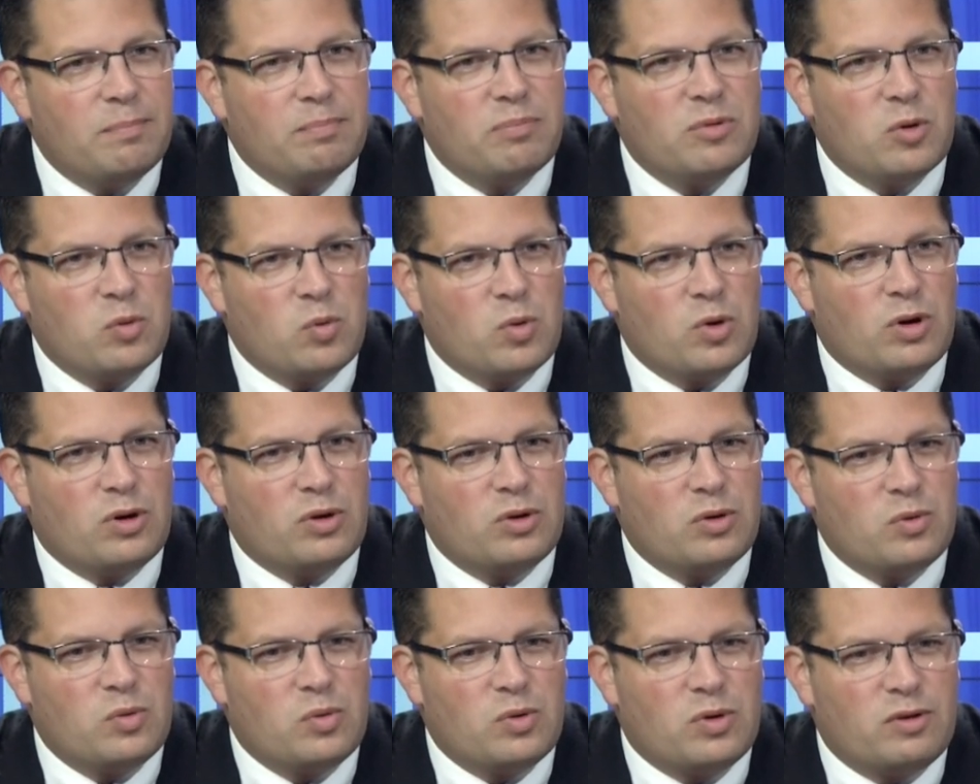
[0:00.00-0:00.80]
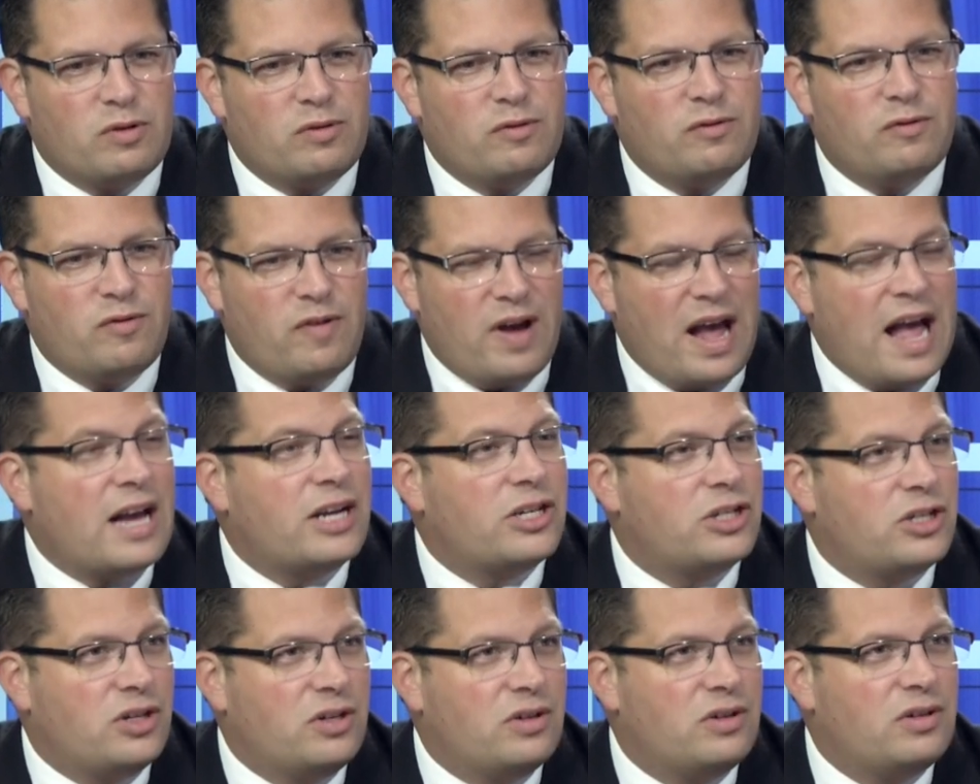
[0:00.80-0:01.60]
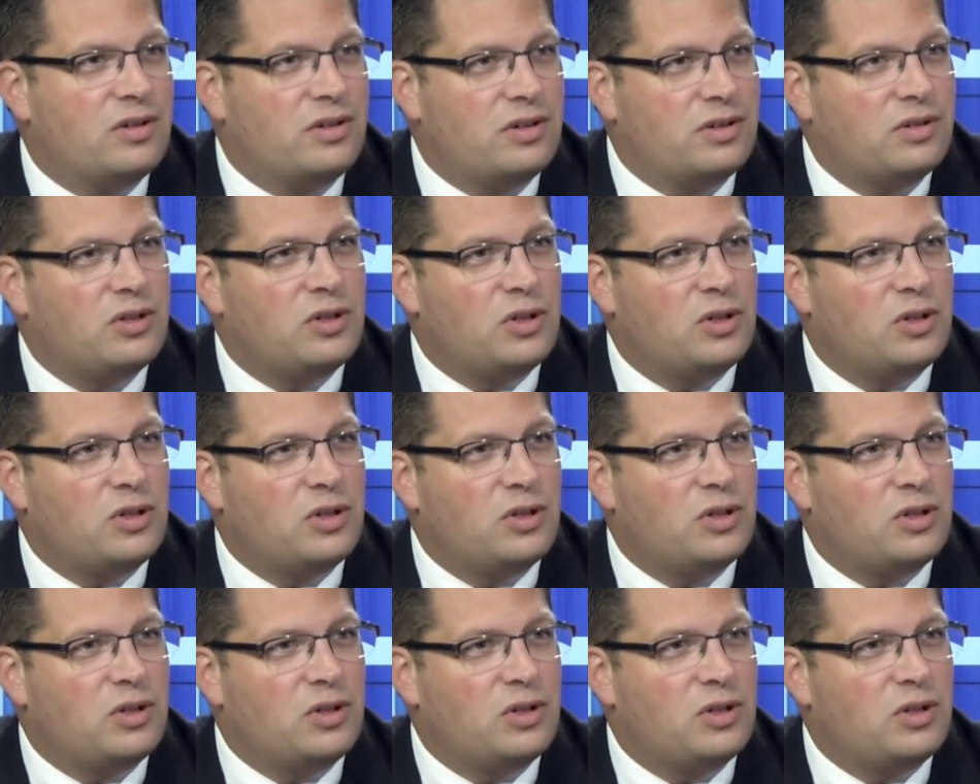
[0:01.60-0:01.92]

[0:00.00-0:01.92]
were fashioned